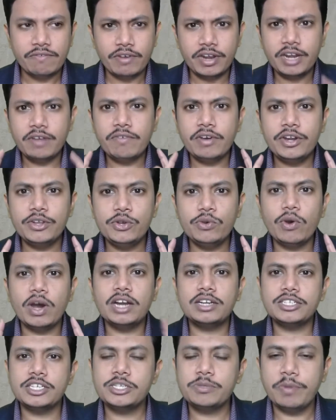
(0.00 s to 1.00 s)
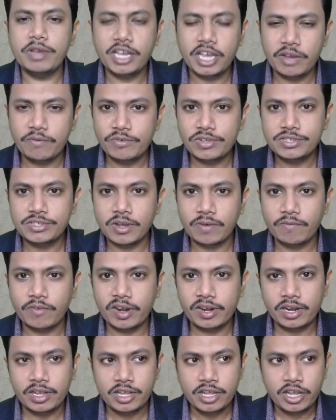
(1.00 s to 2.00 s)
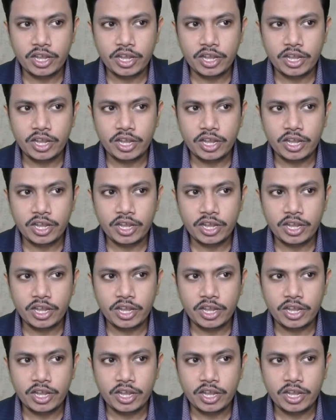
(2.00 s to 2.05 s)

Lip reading: Whenever you are just speaking with someone,